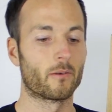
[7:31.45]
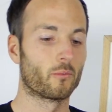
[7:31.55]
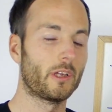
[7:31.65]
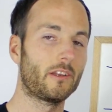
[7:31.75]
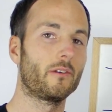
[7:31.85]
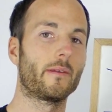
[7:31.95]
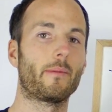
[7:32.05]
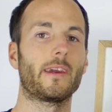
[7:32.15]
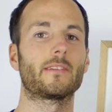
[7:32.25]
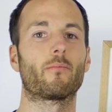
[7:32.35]
redo the
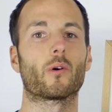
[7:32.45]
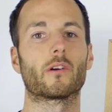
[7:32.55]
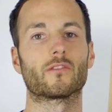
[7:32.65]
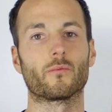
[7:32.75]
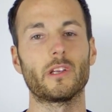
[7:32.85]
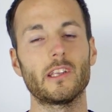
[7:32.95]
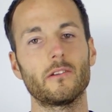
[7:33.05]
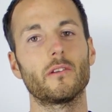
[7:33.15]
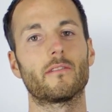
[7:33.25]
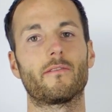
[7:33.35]
baseboards,
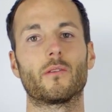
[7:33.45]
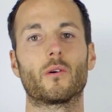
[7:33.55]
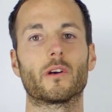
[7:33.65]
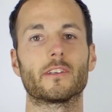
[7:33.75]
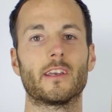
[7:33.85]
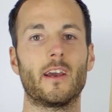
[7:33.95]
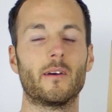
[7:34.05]
redo the floors,